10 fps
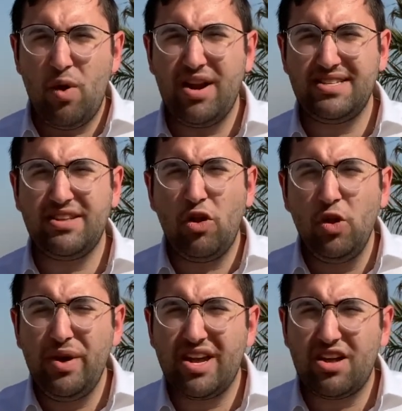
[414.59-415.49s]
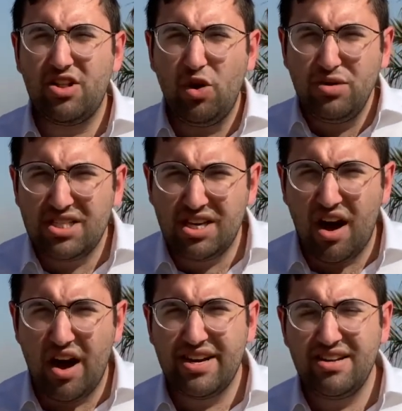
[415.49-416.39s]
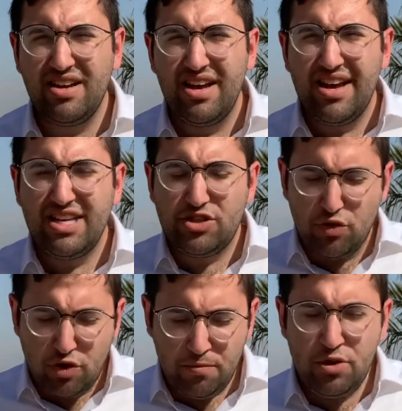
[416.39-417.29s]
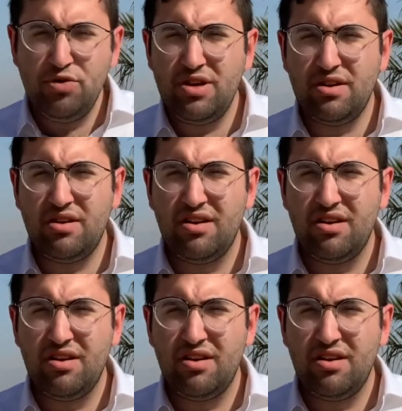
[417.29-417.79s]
I said, the only way to get close to God is through communion.